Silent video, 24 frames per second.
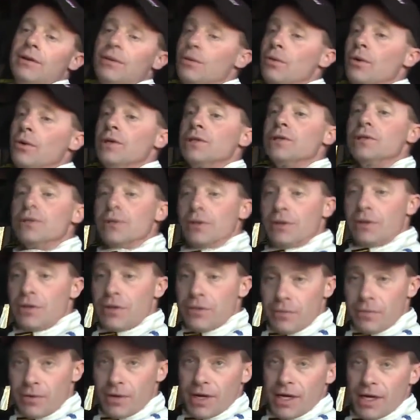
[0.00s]
or Turn
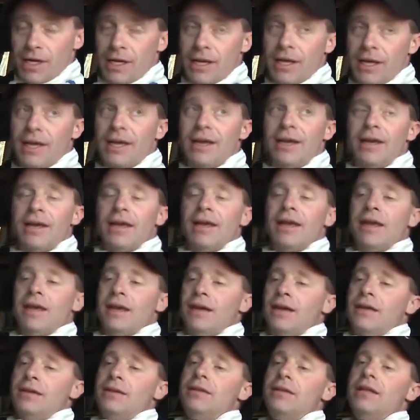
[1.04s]
3,
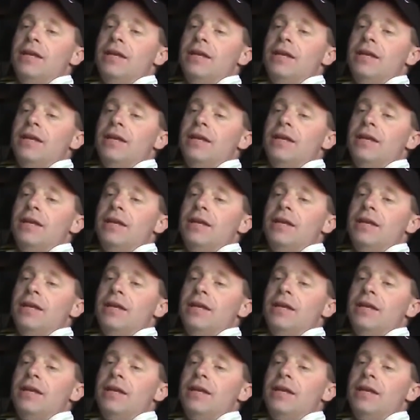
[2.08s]
and